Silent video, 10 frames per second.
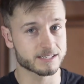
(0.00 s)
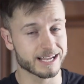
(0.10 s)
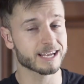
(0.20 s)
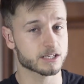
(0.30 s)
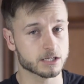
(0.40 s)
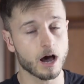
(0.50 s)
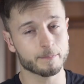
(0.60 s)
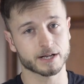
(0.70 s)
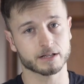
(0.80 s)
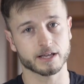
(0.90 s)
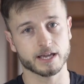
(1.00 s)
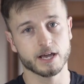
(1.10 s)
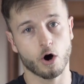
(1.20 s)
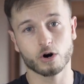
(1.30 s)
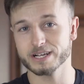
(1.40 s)
zinc
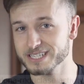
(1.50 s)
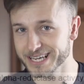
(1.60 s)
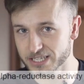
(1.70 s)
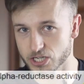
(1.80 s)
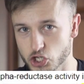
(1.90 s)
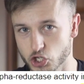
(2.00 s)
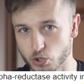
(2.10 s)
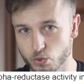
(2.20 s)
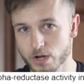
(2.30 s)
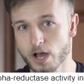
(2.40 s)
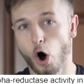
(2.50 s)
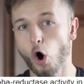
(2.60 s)
topically on a skin tissue,